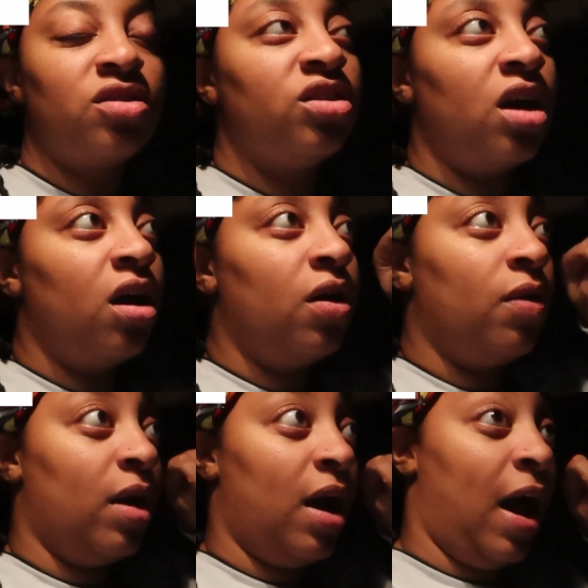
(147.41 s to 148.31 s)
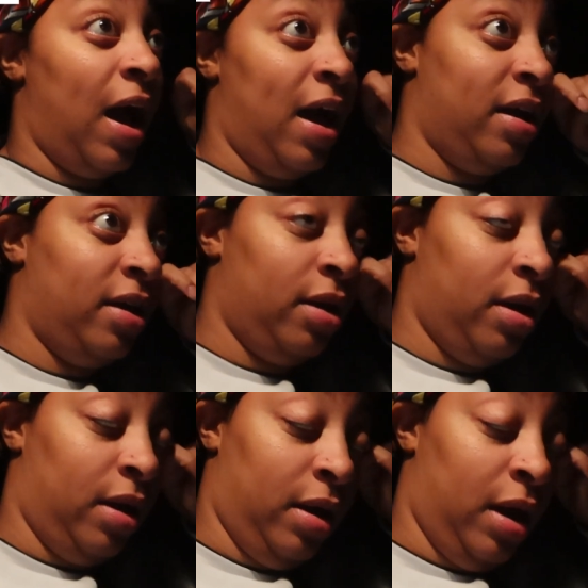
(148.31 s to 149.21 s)
So I
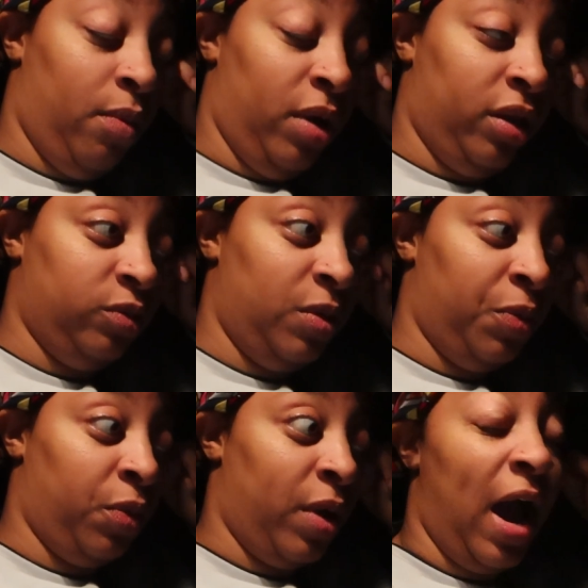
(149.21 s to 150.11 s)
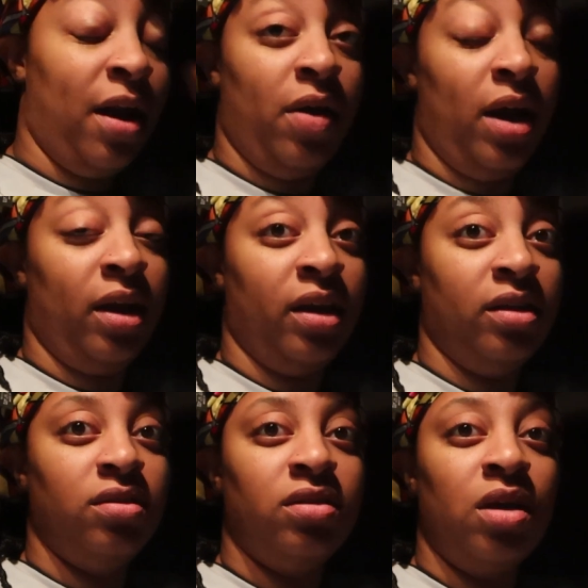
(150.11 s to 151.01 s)
am one of those people where I know how to
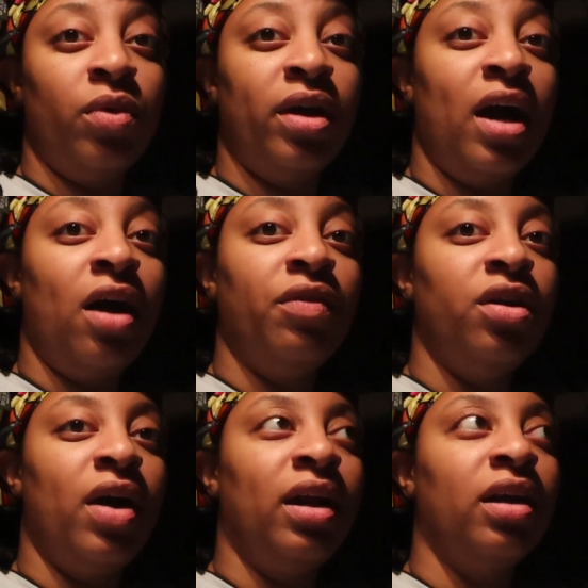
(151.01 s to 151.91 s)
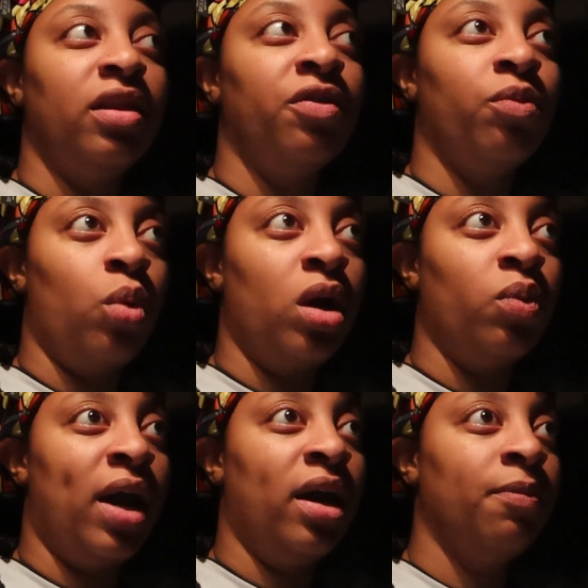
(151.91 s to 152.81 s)
get somewhere. I only know how to get there one
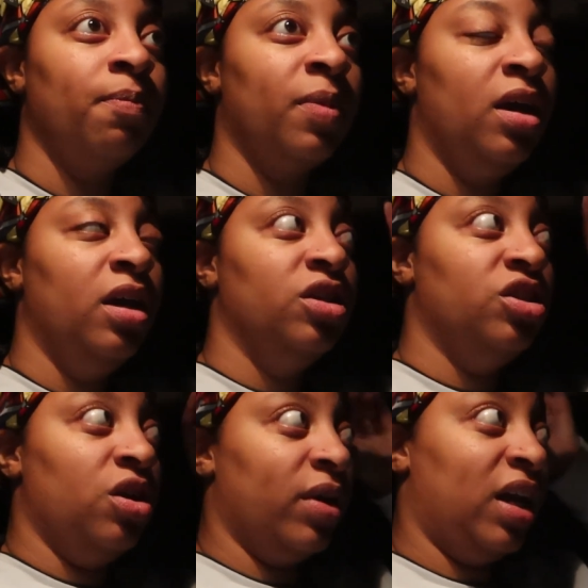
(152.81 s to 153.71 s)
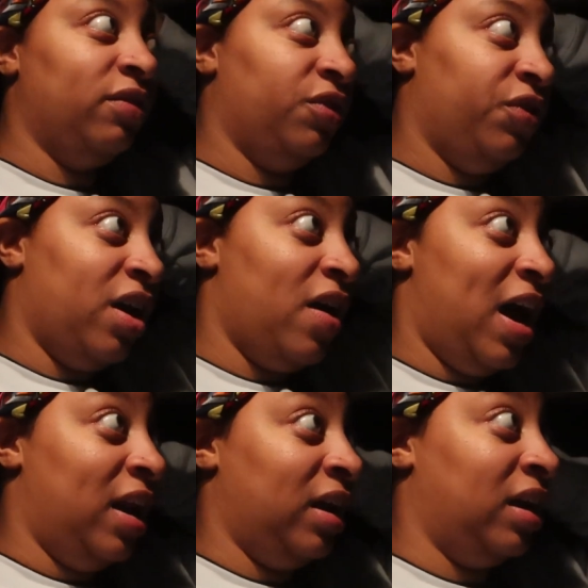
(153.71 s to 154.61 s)
way. So we're going to have to figure out
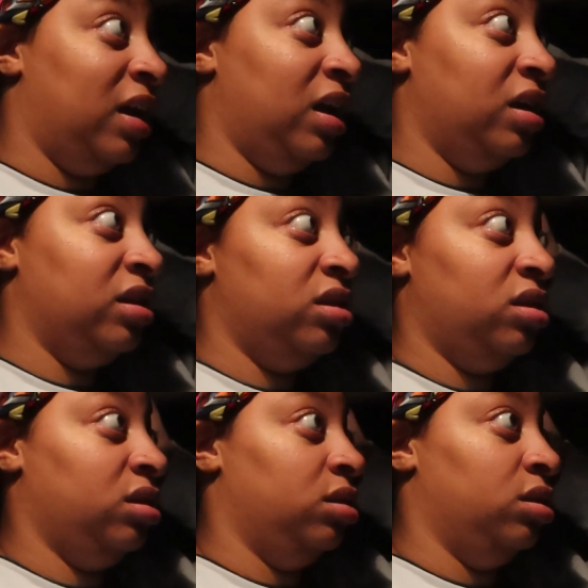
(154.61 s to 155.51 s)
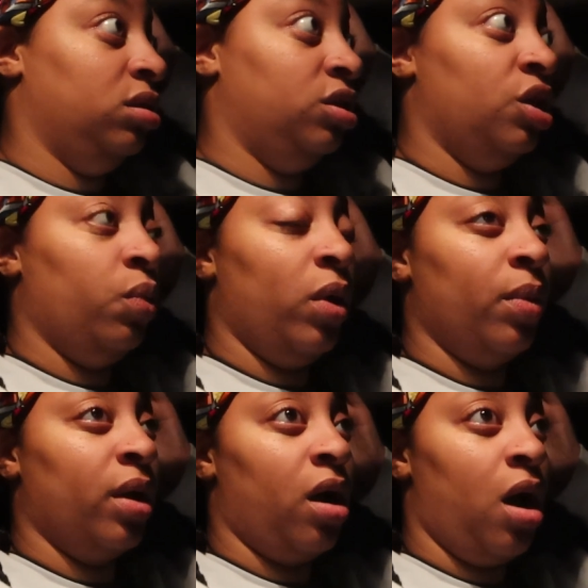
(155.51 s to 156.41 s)
how to get to where
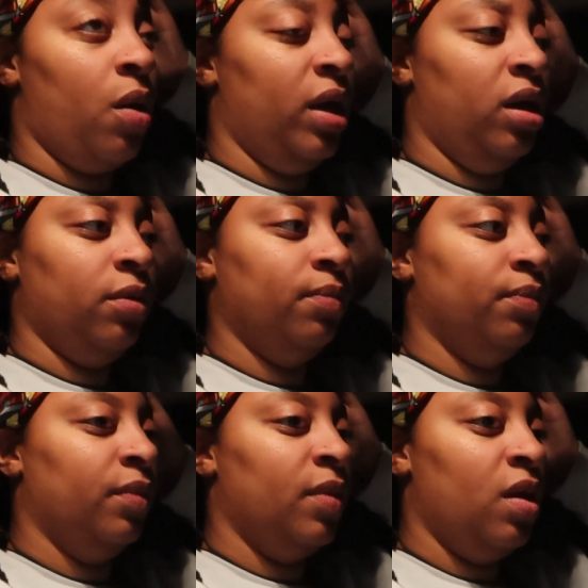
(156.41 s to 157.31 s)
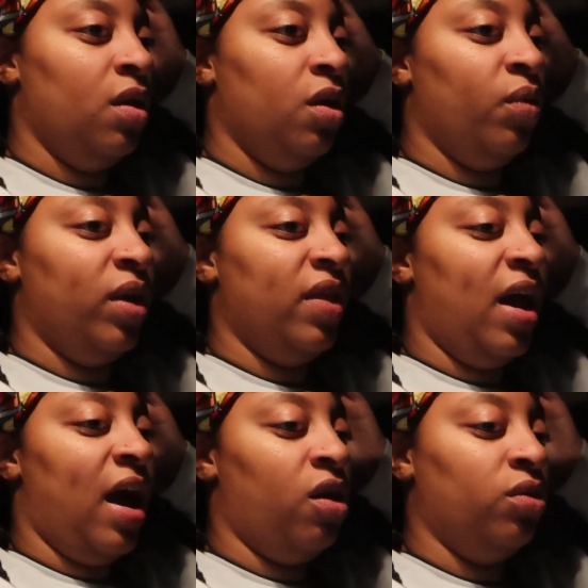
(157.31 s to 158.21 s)
we're going
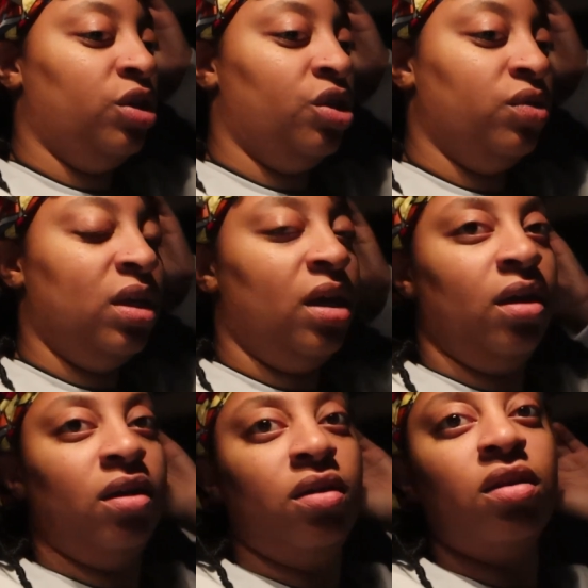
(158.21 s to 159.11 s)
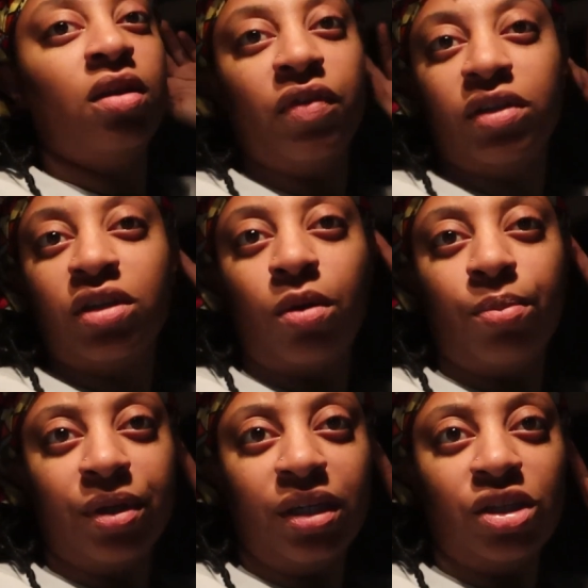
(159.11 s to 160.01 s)
without using the Verrazano
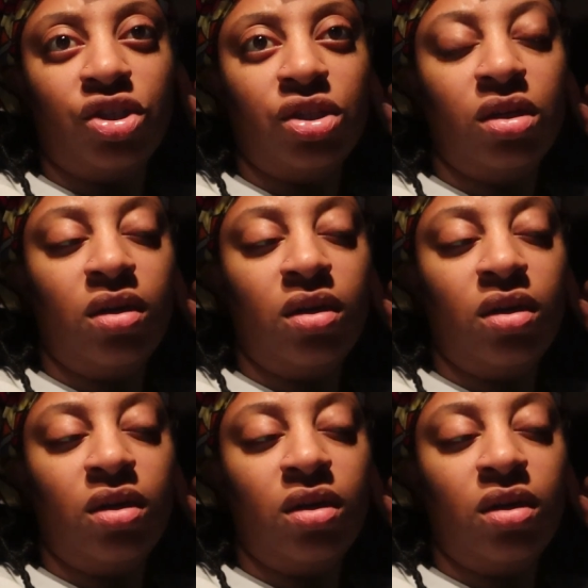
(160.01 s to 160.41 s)
bridge.